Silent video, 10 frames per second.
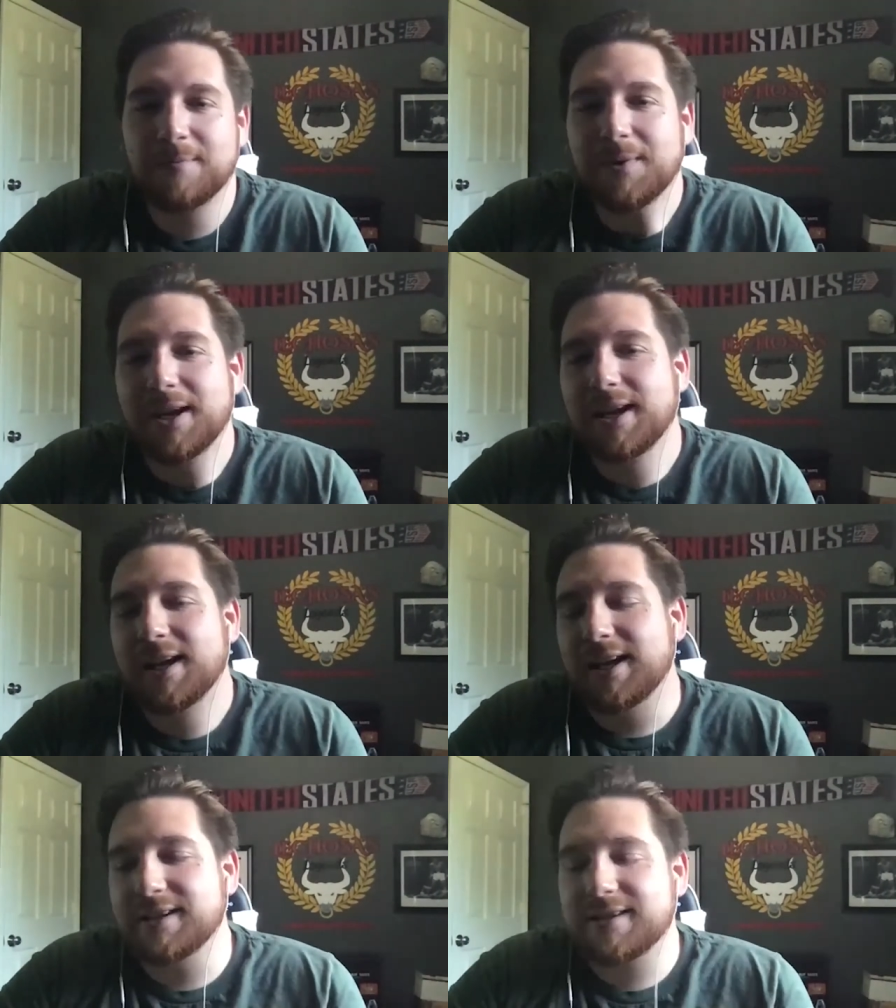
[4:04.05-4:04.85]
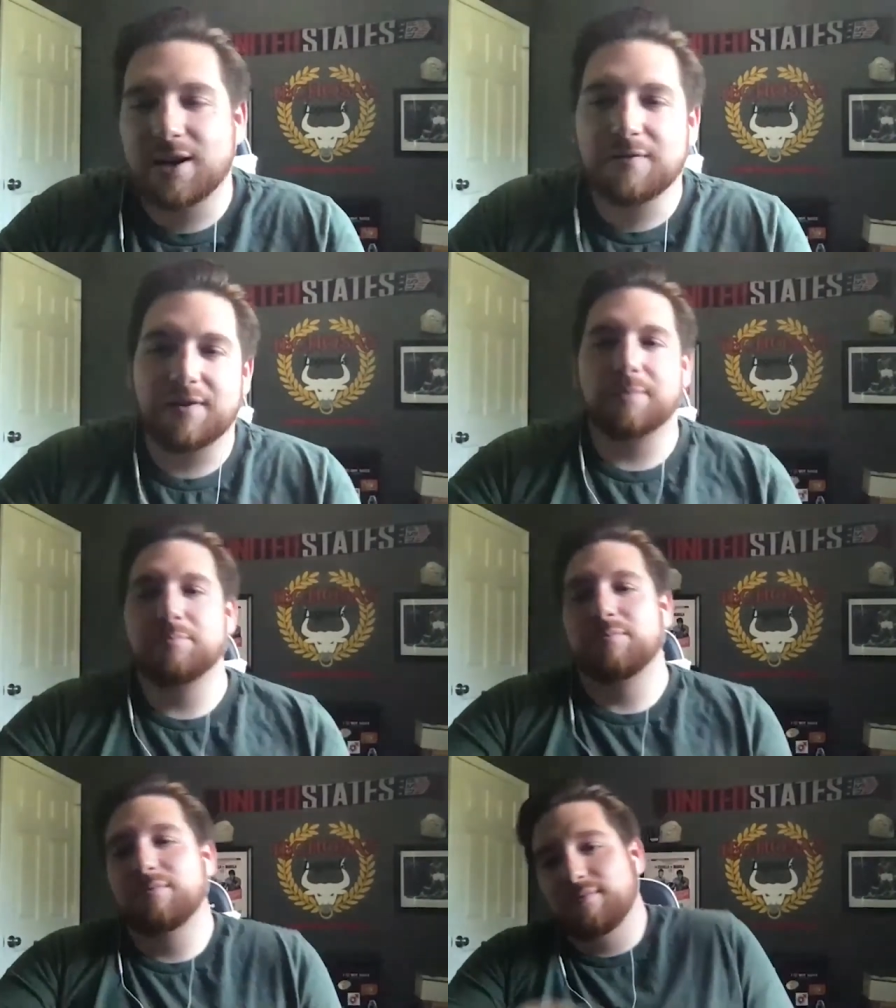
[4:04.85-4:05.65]
Okay. Instead of like
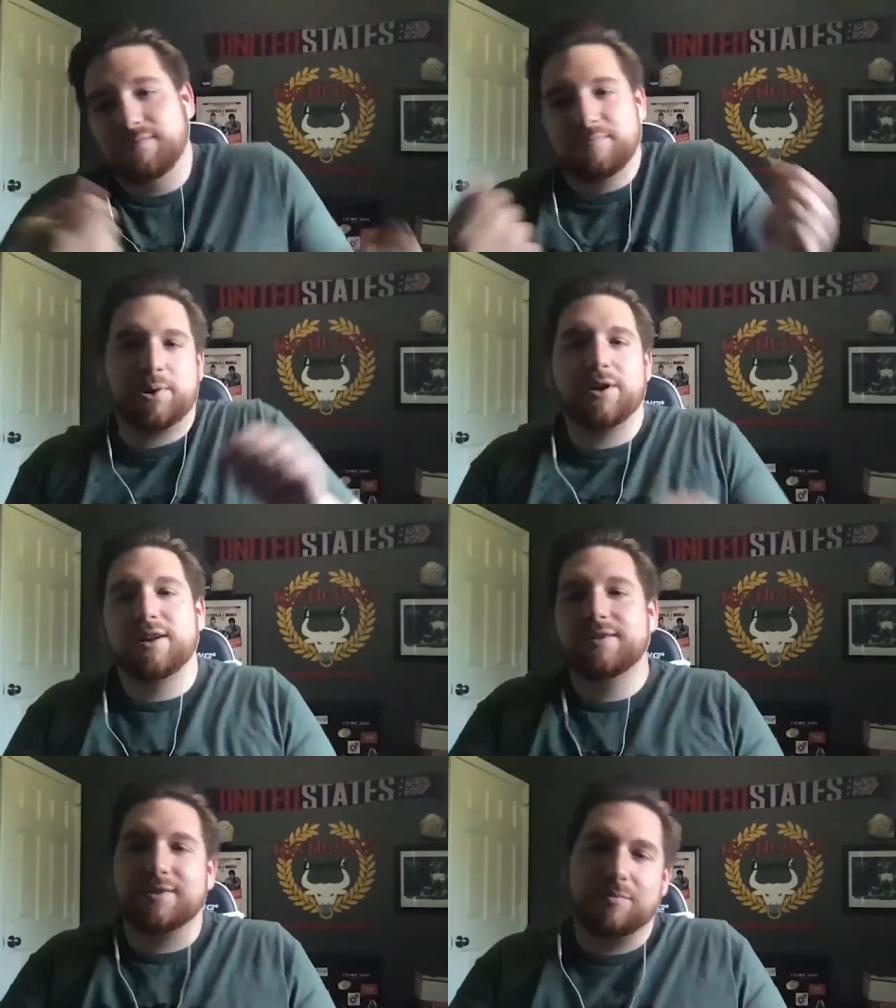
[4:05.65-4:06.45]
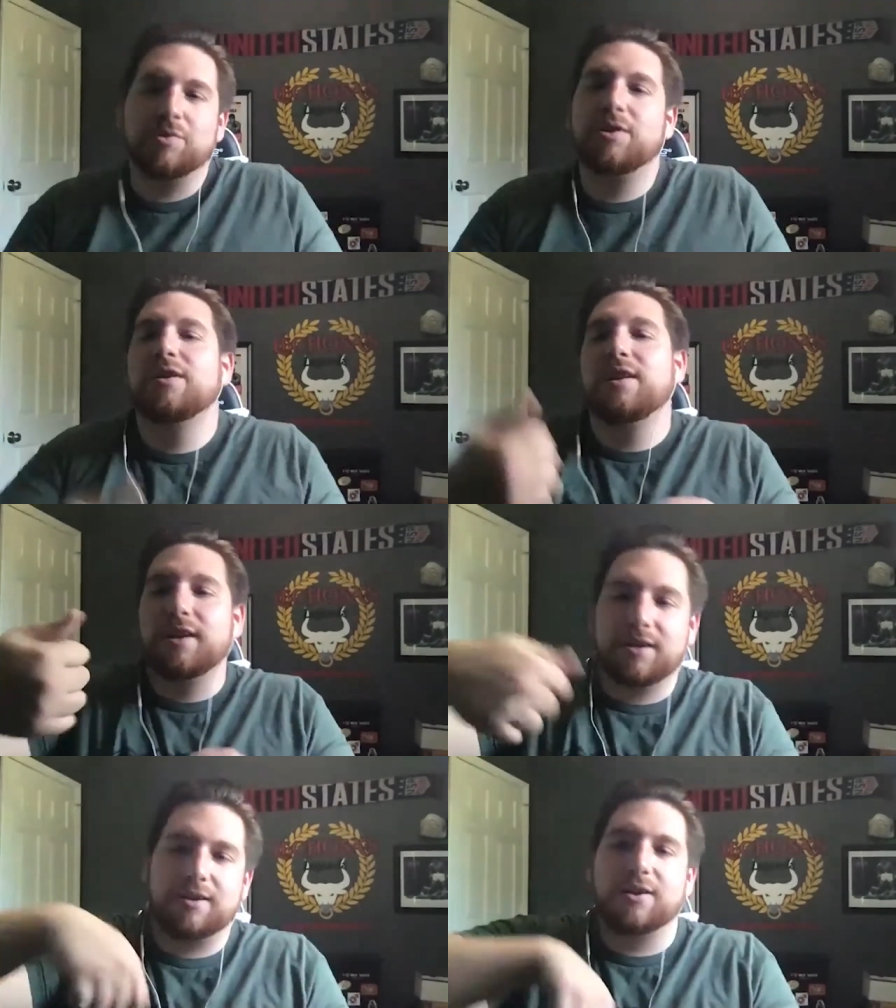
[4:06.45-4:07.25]
putting it somewhere
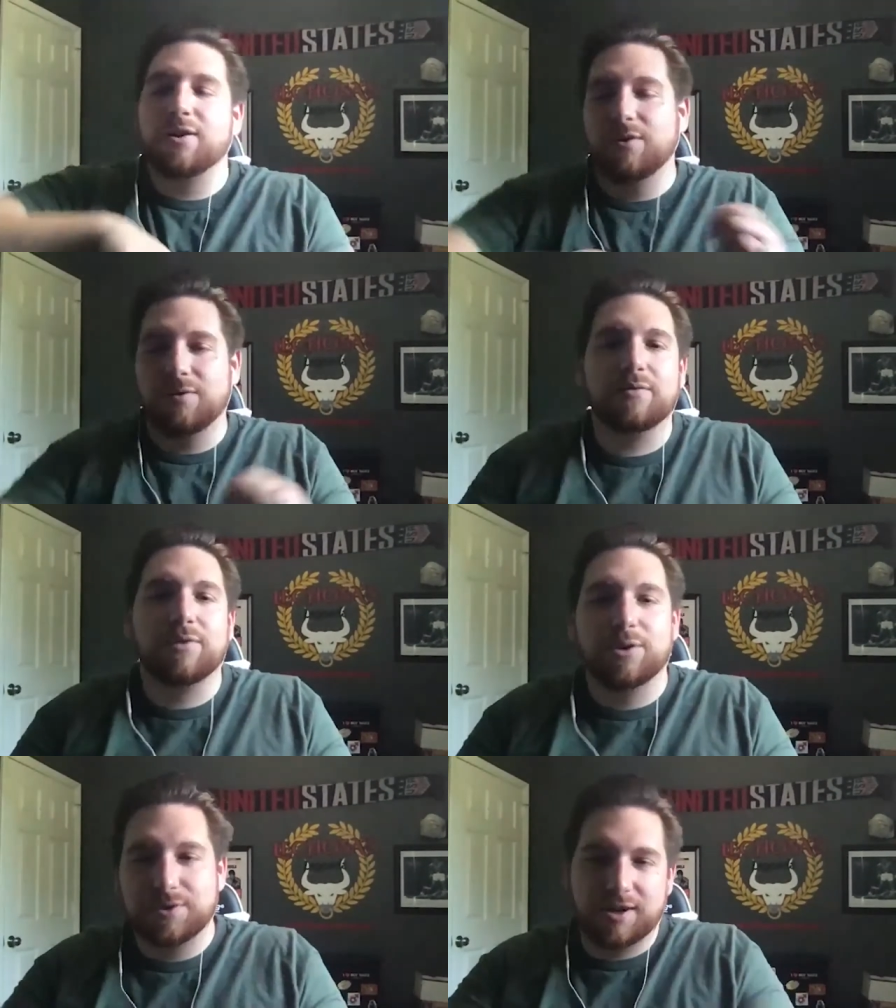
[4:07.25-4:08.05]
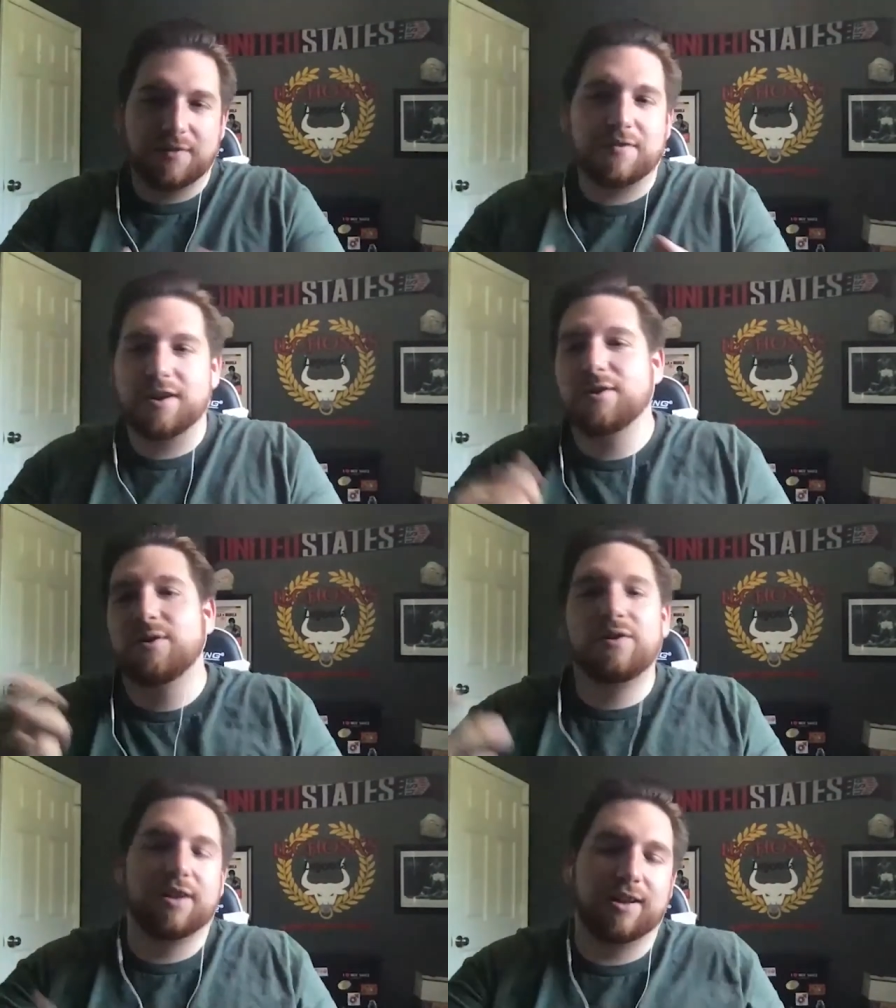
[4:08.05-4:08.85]
like you know using a
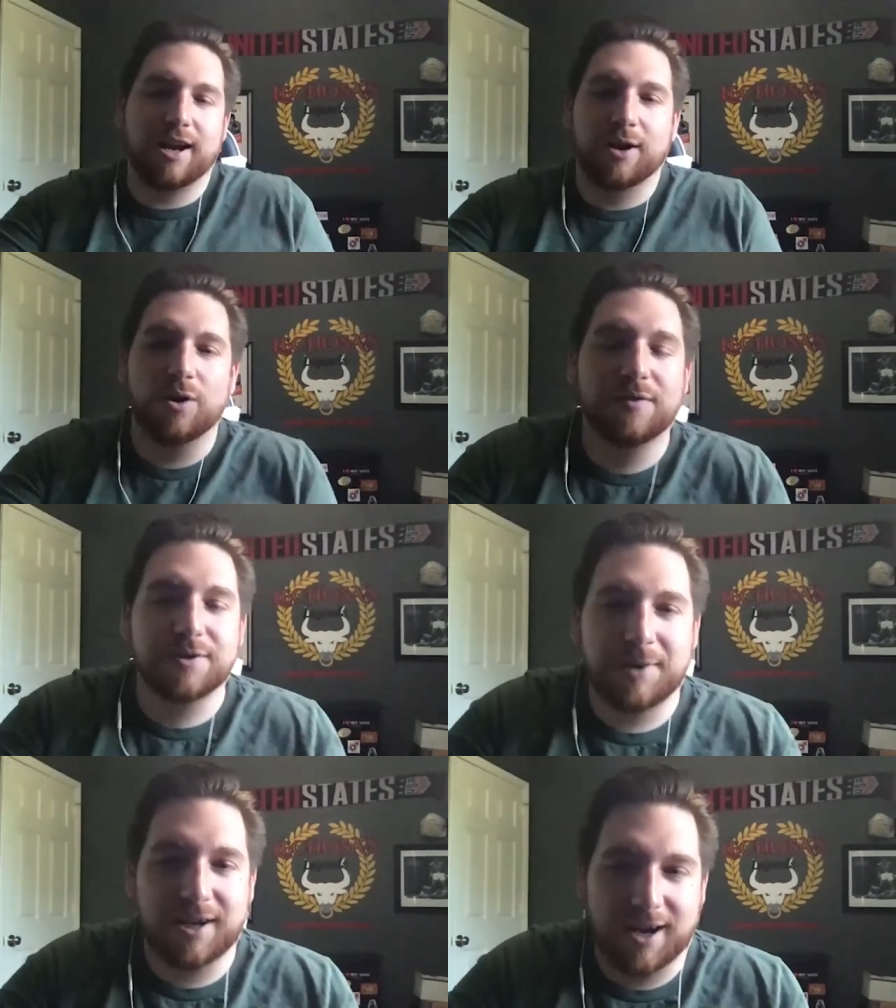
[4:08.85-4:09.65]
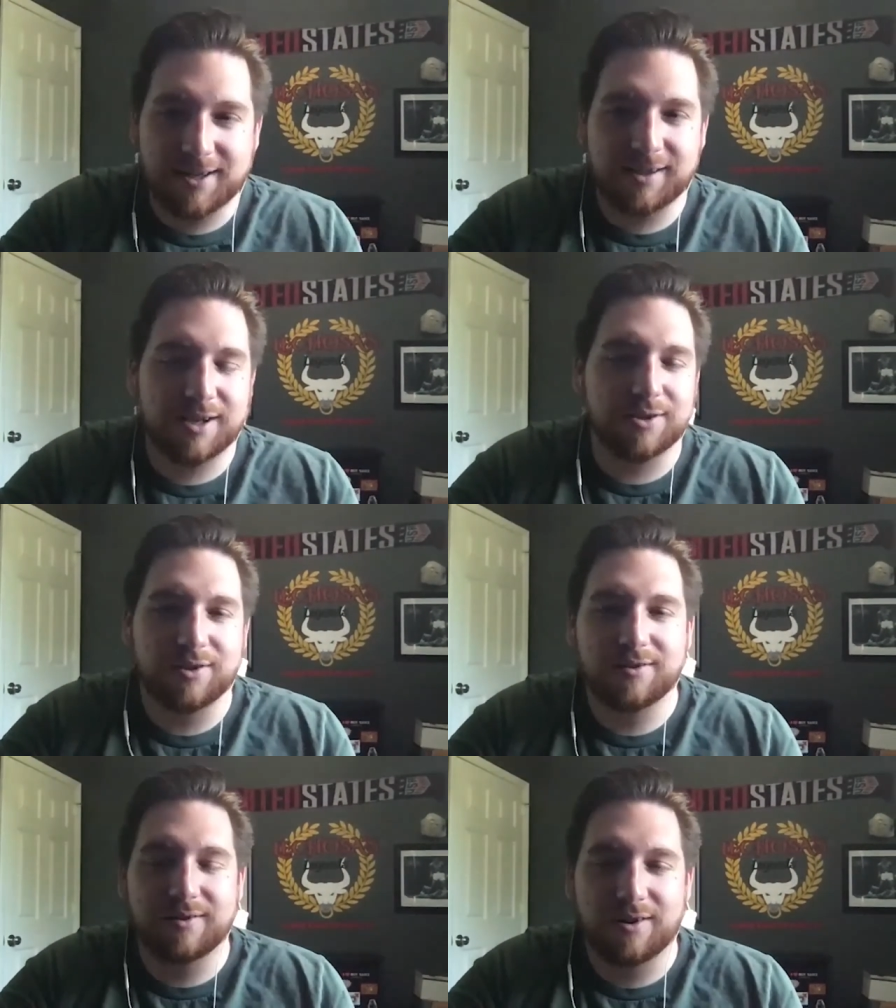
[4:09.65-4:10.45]
funnel and like whoever's made hot sauce
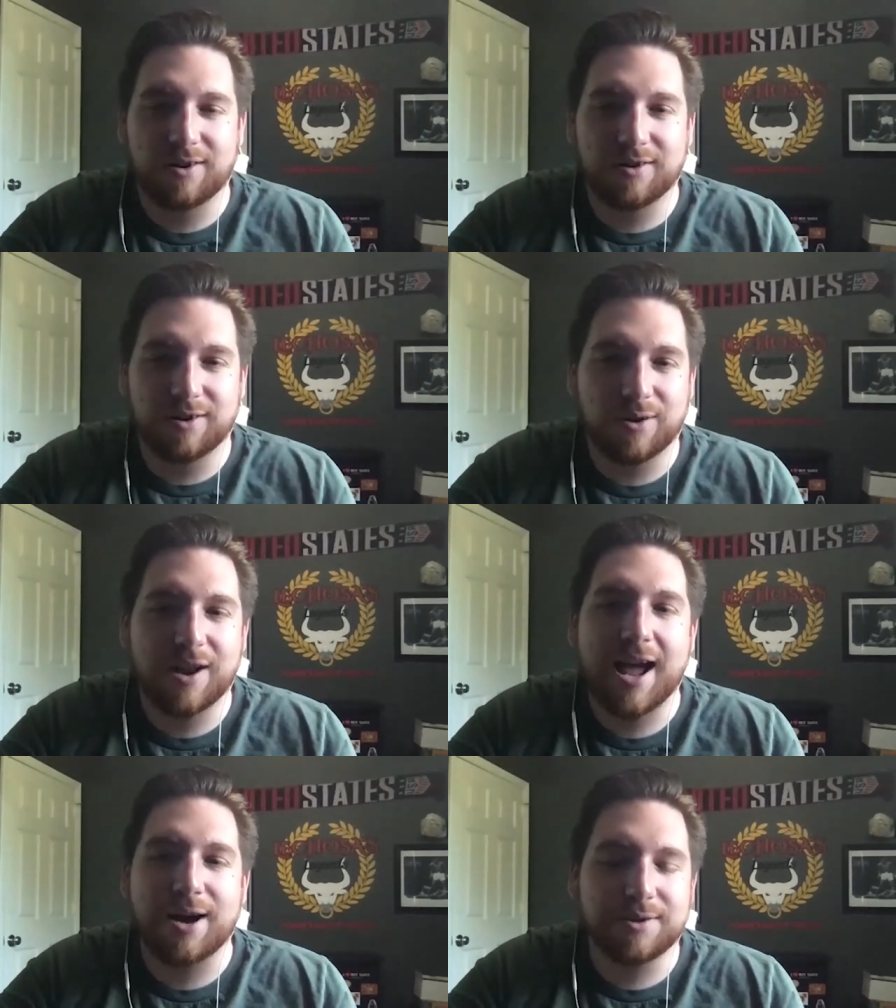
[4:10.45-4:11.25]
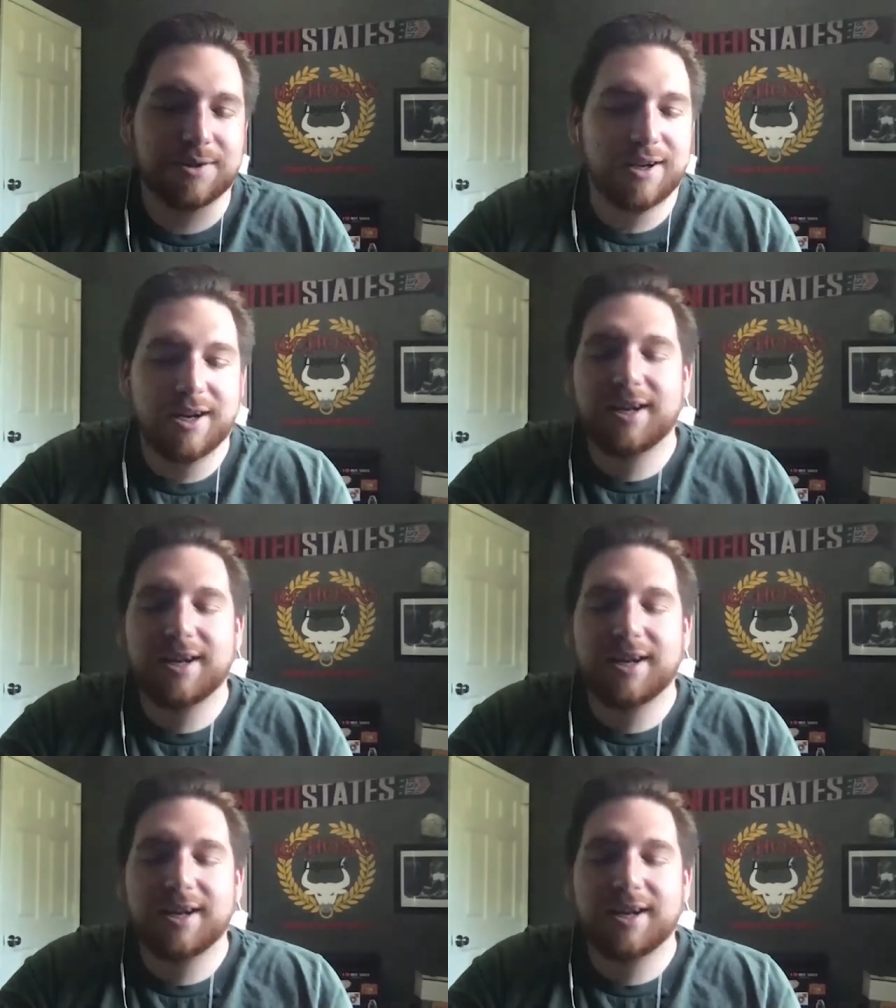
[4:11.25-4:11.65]
on on their own house,